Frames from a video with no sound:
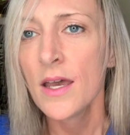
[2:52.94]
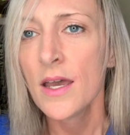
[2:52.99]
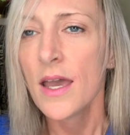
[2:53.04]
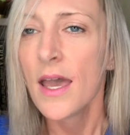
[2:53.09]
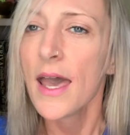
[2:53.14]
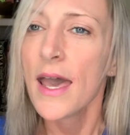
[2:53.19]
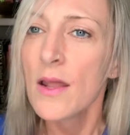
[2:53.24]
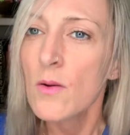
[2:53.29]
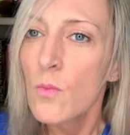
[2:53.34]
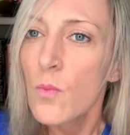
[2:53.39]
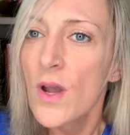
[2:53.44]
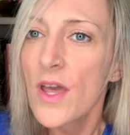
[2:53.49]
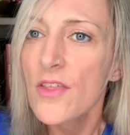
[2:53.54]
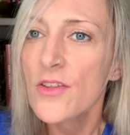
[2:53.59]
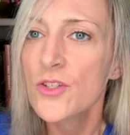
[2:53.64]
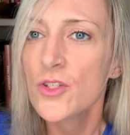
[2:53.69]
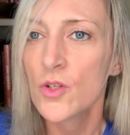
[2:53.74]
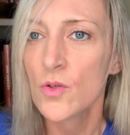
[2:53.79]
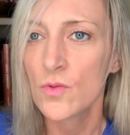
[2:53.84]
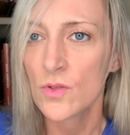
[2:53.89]
and
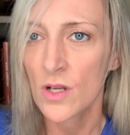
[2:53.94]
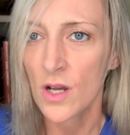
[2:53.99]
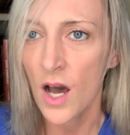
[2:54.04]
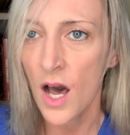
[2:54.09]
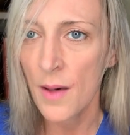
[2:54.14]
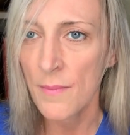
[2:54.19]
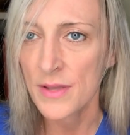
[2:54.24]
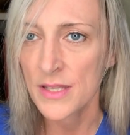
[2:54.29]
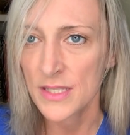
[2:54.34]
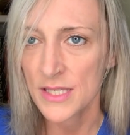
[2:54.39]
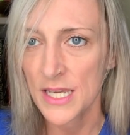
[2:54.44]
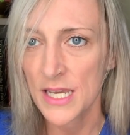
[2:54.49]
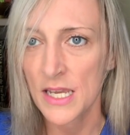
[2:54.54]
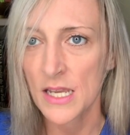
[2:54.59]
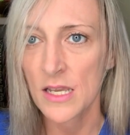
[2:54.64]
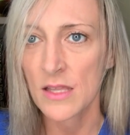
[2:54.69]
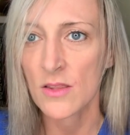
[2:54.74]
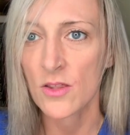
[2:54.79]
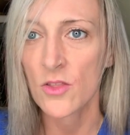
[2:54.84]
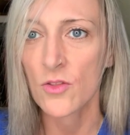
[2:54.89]
with Tutankhamun
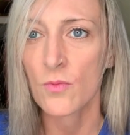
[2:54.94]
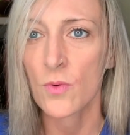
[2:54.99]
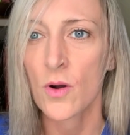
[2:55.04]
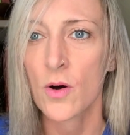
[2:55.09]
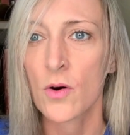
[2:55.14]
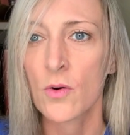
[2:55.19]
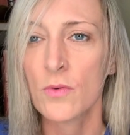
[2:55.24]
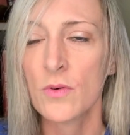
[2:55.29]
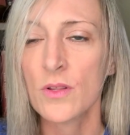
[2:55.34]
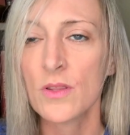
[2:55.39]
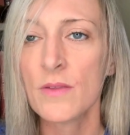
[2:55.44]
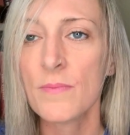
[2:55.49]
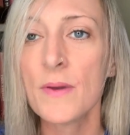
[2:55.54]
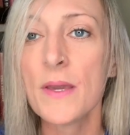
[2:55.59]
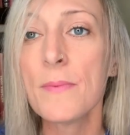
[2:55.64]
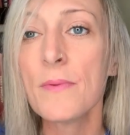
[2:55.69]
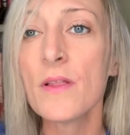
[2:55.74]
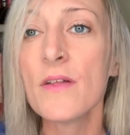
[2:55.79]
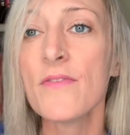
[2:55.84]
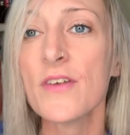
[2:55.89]
taking the throne, the
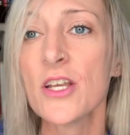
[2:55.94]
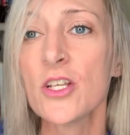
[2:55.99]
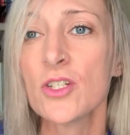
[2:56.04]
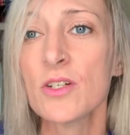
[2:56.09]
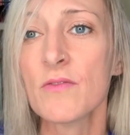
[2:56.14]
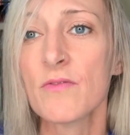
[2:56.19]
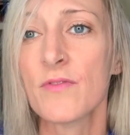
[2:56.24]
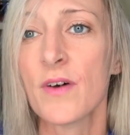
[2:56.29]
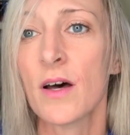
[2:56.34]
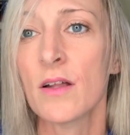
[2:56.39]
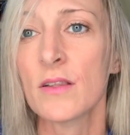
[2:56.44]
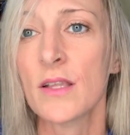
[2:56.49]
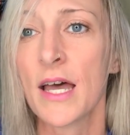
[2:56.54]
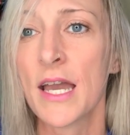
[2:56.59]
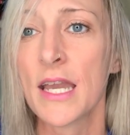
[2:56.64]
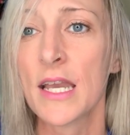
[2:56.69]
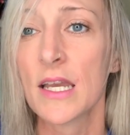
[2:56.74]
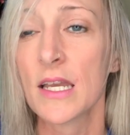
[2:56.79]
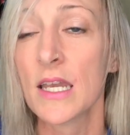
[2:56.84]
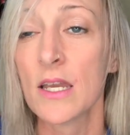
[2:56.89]
people of Egypt felt
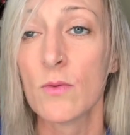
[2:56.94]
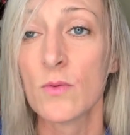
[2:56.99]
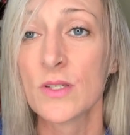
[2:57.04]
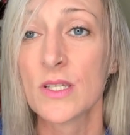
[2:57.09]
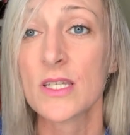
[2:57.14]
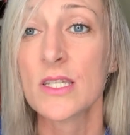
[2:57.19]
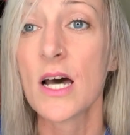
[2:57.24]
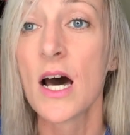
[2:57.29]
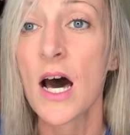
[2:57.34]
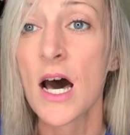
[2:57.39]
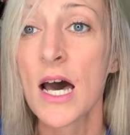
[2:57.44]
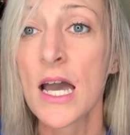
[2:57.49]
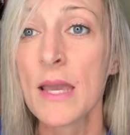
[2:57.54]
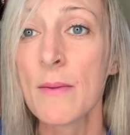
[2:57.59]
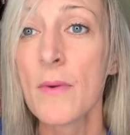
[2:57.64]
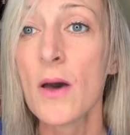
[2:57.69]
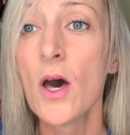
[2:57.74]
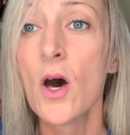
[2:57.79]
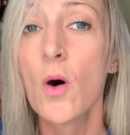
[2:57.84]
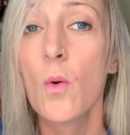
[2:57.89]
like it was a
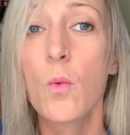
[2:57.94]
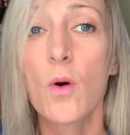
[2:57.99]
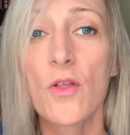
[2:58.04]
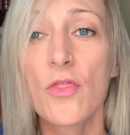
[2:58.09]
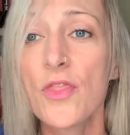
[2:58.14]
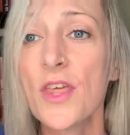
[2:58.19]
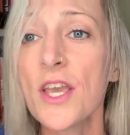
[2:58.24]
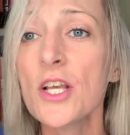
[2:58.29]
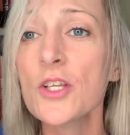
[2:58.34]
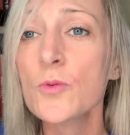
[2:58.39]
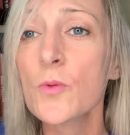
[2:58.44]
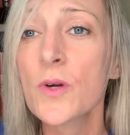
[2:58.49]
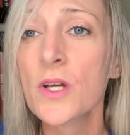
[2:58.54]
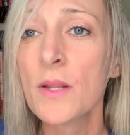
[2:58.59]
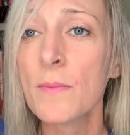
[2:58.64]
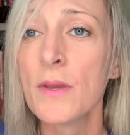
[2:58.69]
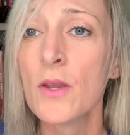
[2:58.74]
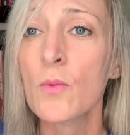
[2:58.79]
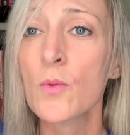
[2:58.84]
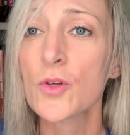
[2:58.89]
time where things were going
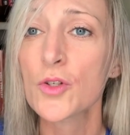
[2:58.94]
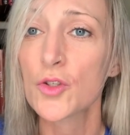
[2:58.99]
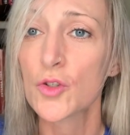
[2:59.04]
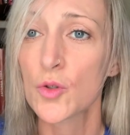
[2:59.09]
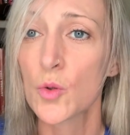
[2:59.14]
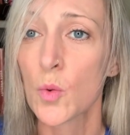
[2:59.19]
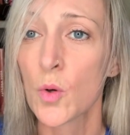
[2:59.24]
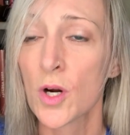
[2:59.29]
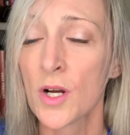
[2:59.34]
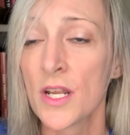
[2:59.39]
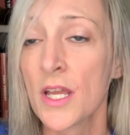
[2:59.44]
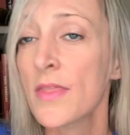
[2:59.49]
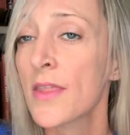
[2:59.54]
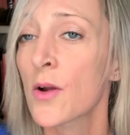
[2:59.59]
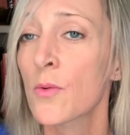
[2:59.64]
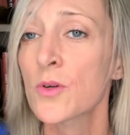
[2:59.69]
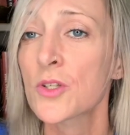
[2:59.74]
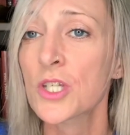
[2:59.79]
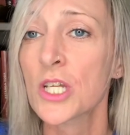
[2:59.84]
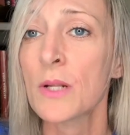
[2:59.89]
to be restored and
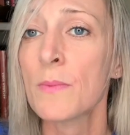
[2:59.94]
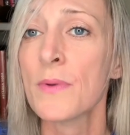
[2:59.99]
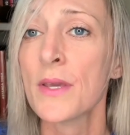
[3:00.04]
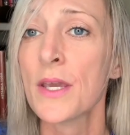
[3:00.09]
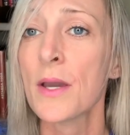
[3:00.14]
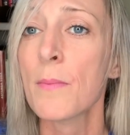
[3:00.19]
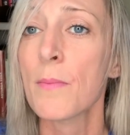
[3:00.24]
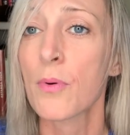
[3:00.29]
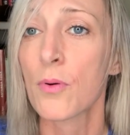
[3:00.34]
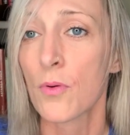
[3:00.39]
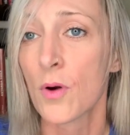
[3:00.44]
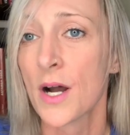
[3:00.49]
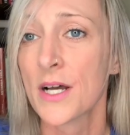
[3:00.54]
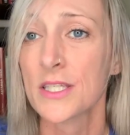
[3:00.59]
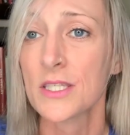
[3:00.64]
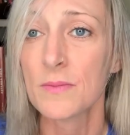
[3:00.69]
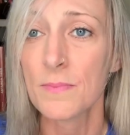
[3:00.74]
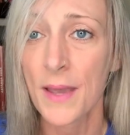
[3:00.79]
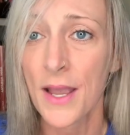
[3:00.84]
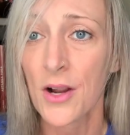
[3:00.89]
there was going to be
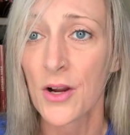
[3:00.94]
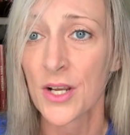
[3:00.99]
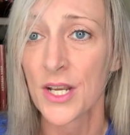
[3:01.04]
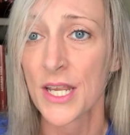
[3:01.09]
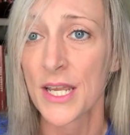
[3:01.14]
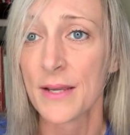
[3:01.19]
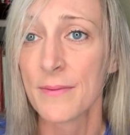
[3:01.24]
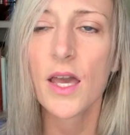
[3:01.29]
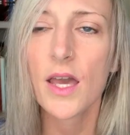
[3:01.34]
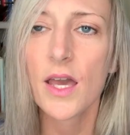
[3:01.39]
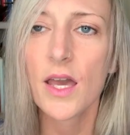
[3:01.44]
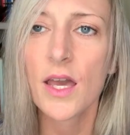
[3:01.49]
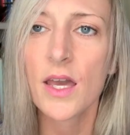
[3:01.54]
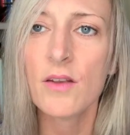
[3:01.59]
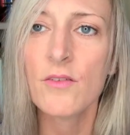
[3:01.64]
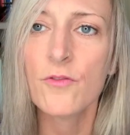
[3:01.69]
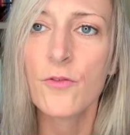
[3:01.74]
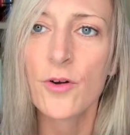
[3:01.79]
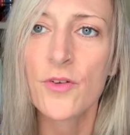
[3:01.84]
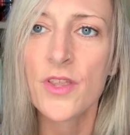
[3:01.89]
prosperity.
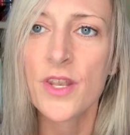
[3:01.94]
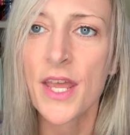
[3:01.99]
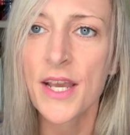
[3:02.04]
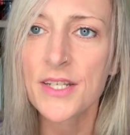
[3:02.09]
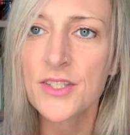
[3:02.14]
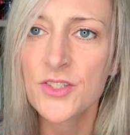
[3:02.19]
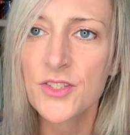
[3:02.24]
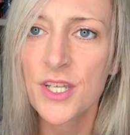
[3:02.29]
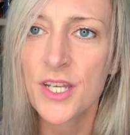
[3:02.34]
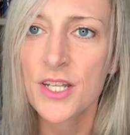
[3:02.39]
And for the next 10